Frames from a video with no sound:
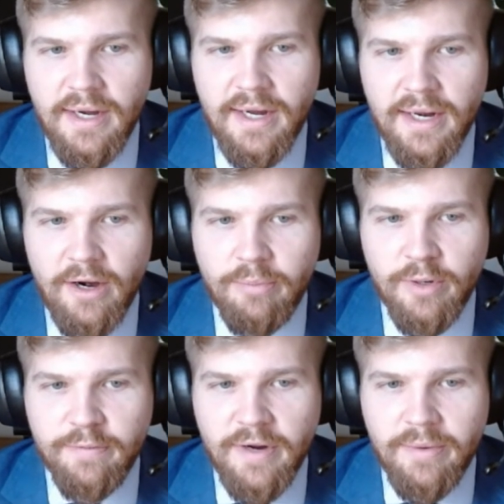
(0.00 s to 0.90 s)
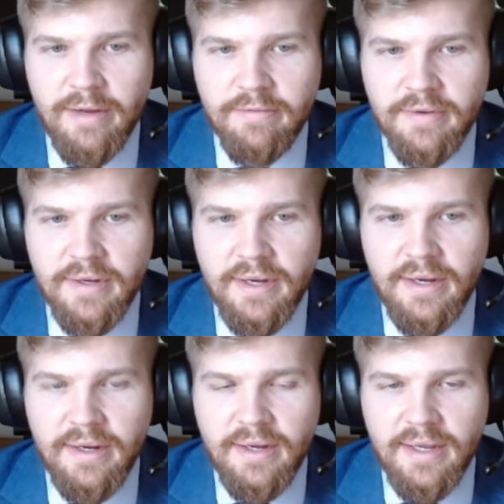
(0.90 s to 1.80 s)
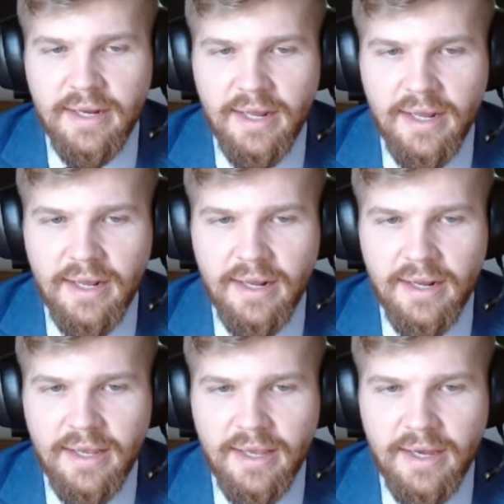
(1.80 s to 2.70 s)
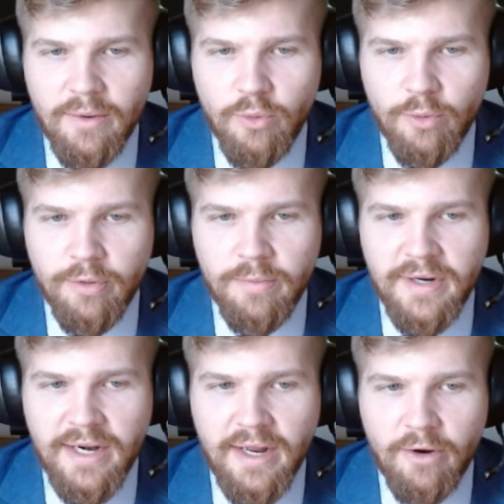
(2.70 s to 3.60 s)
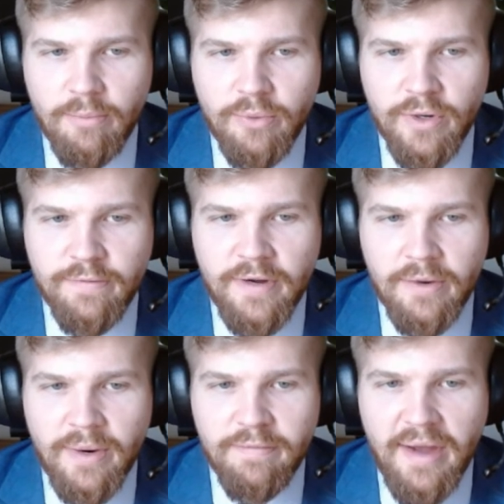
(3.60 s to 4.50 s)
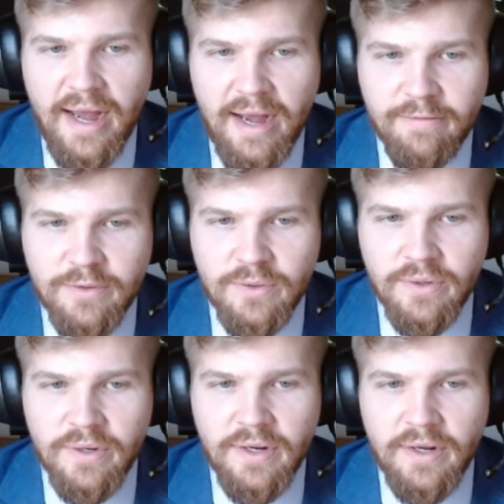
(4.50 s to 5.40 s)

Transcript: at airport if I arrive? Can I get work permit at airport if I arrive after